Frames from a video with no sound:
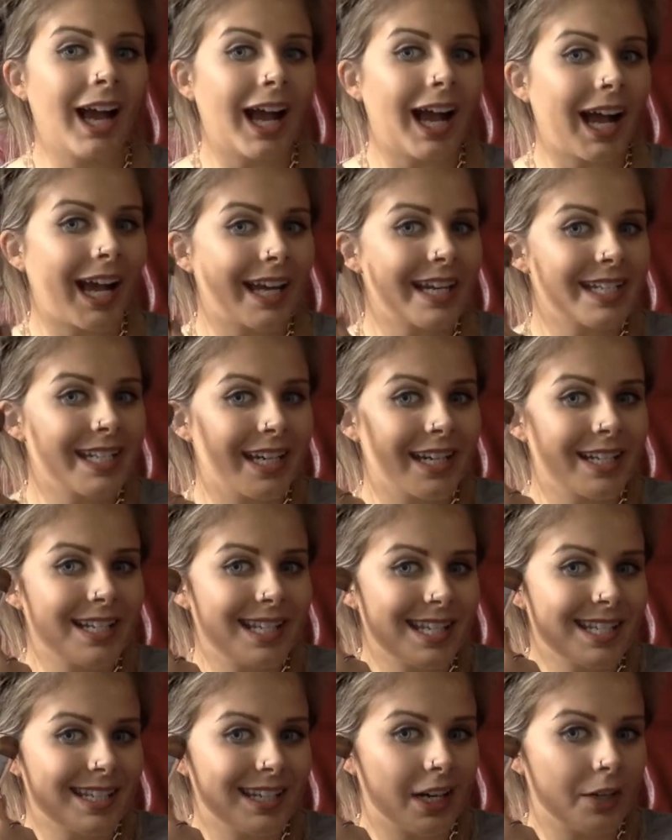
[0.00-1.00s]
I tend to
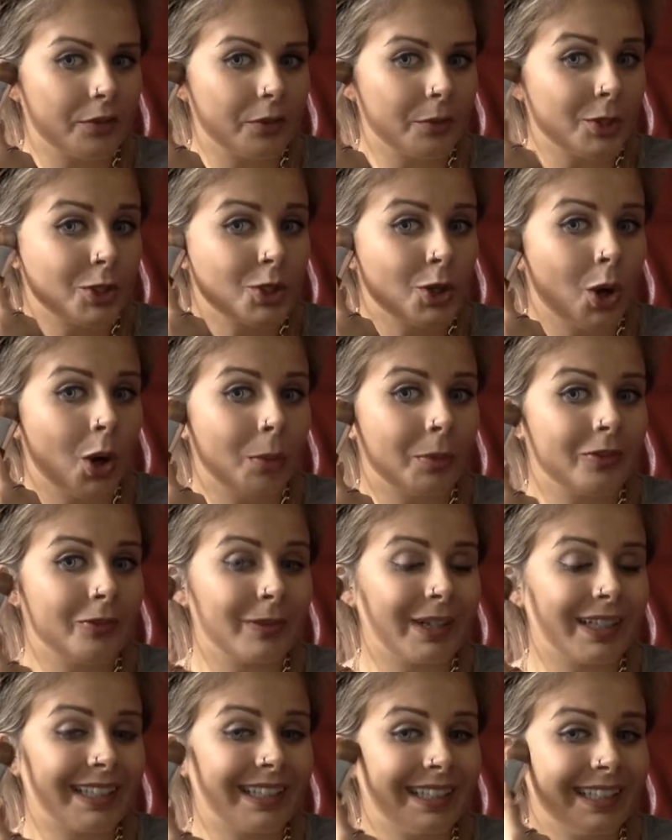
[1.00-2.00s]
start from the top of
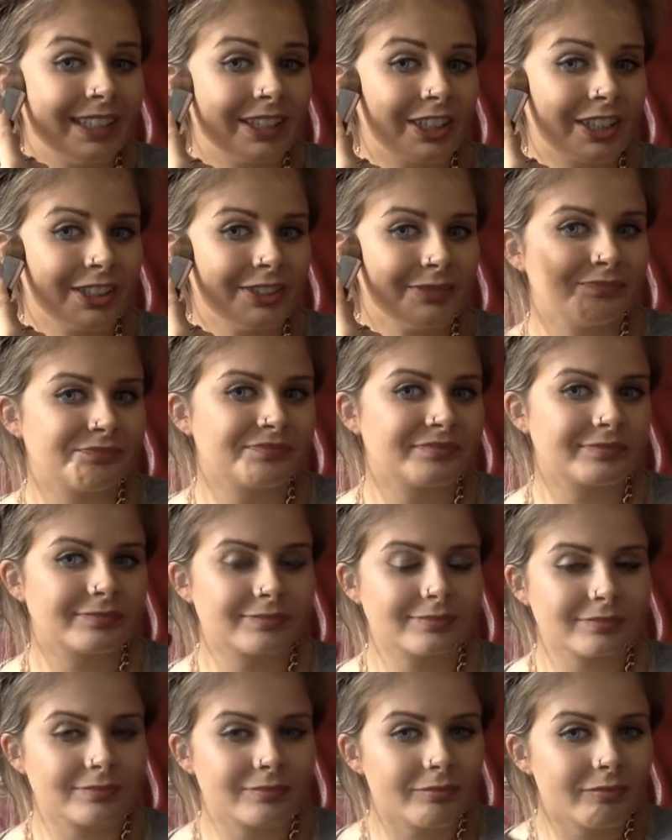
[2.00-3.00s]
my ear,
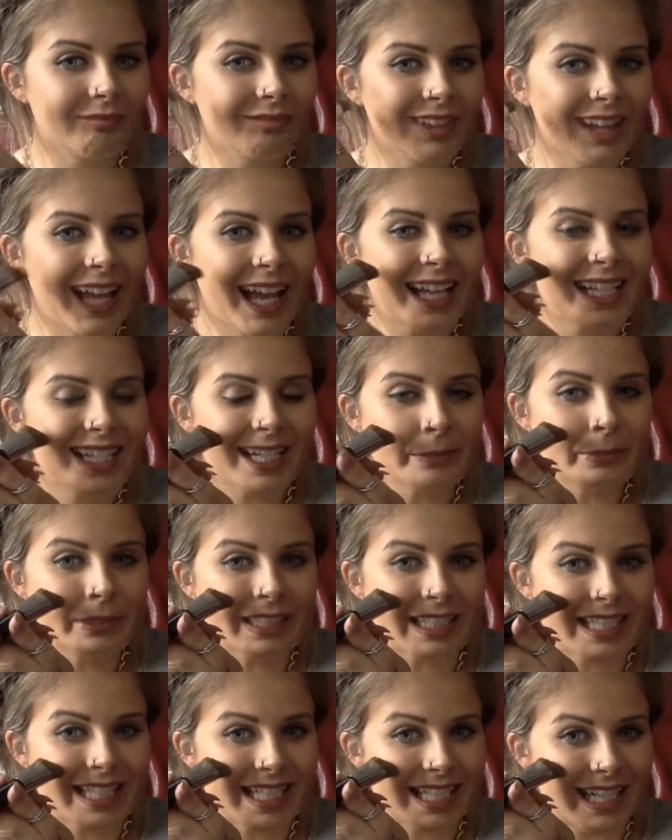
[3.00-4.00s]
and I
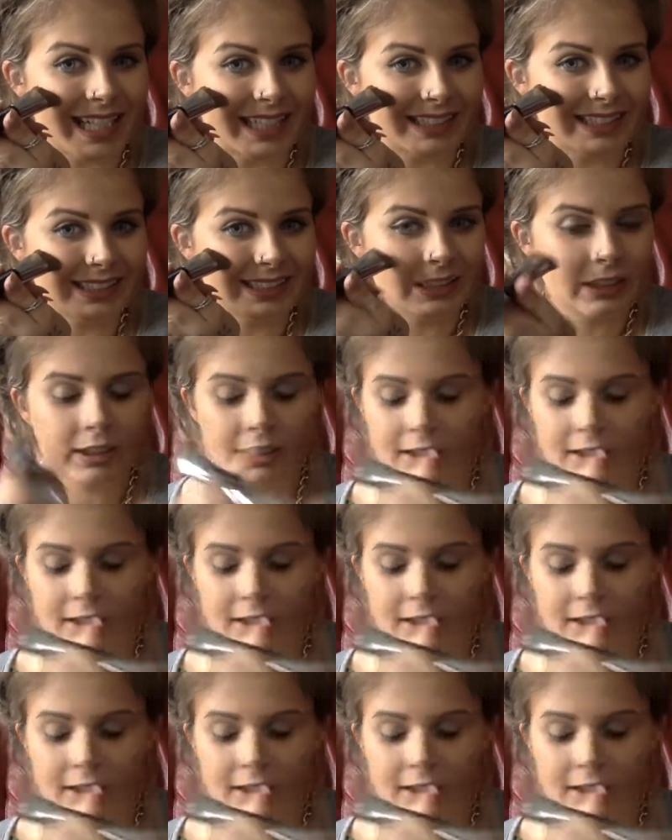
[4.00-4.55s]
bring it down.